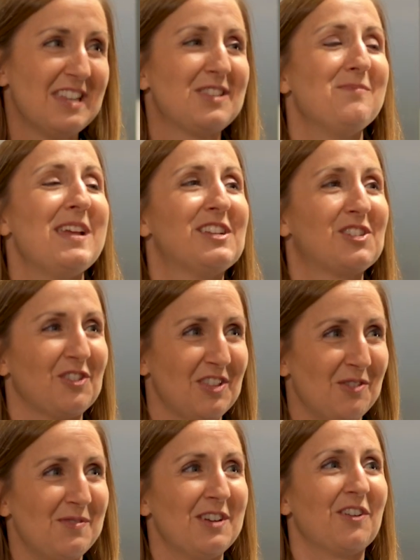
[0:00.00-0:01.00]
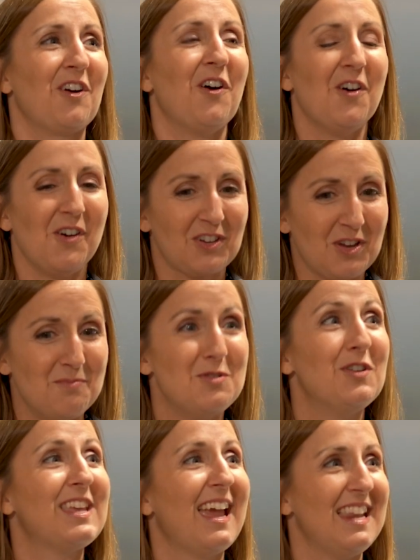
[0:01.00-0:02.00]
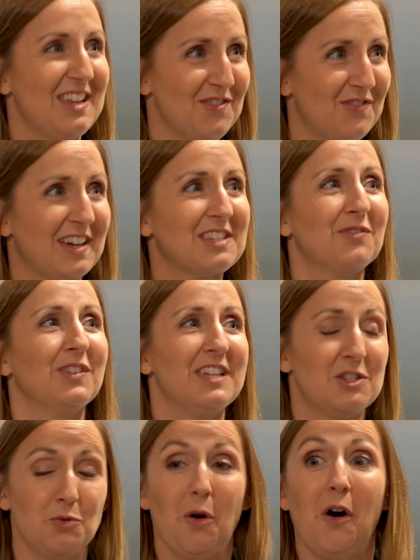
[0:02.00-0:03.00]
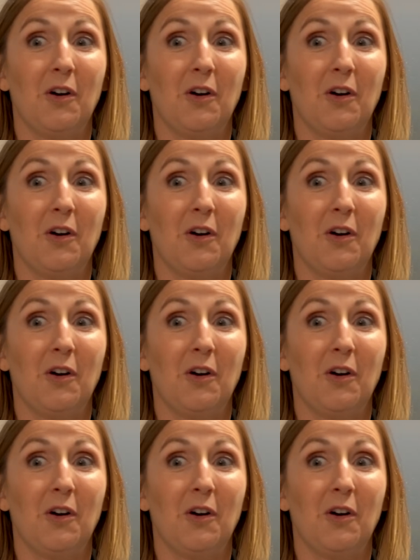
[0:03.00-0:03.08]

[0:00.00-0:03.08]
to make sure that we are all communicating effectively to